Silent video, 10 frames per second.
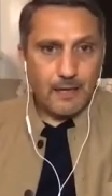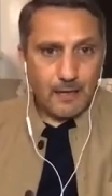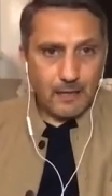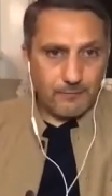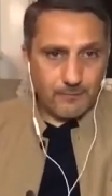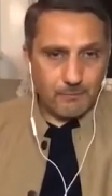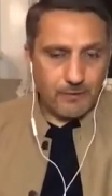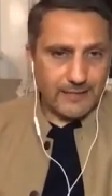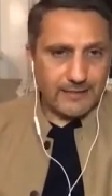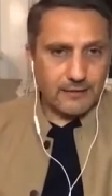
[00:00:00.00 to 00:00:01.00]
And from
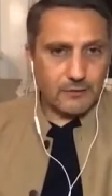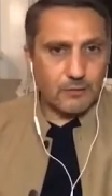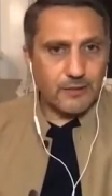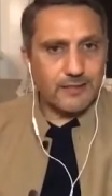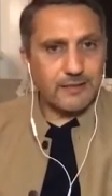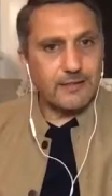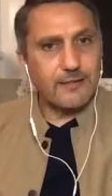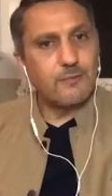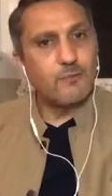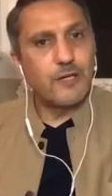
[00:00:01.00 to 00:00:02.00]
latent
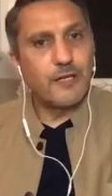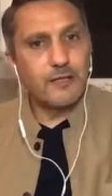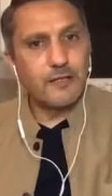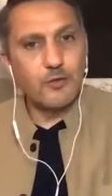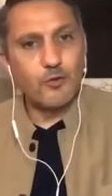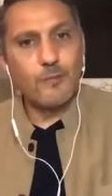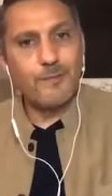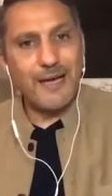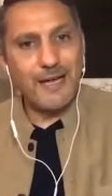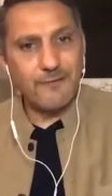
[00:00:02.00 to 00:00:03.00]
Orientalism, we get into
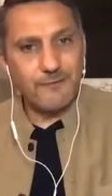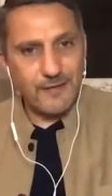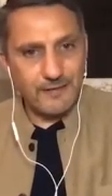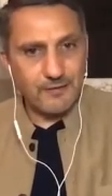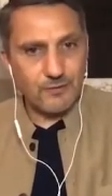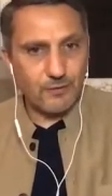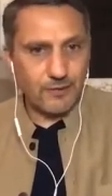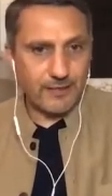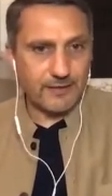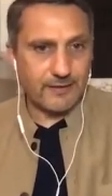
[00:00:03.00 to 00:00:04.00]
manifest
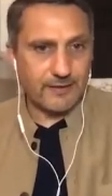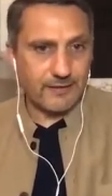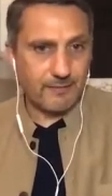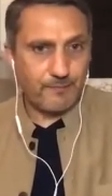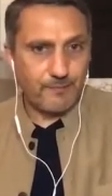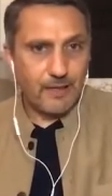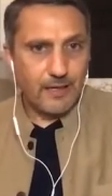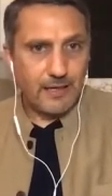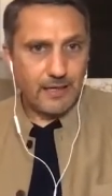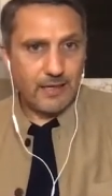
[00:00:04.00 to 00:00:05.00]
Orientalism.
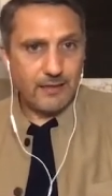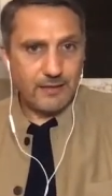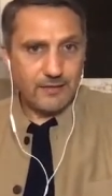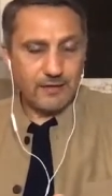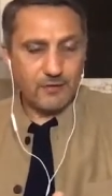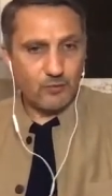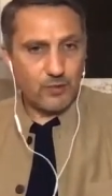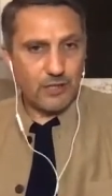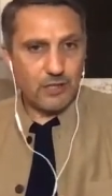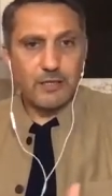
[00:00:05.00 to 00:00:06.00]
And this is
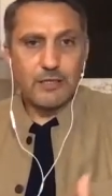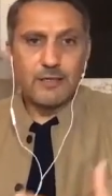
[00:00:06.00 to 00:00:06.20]
where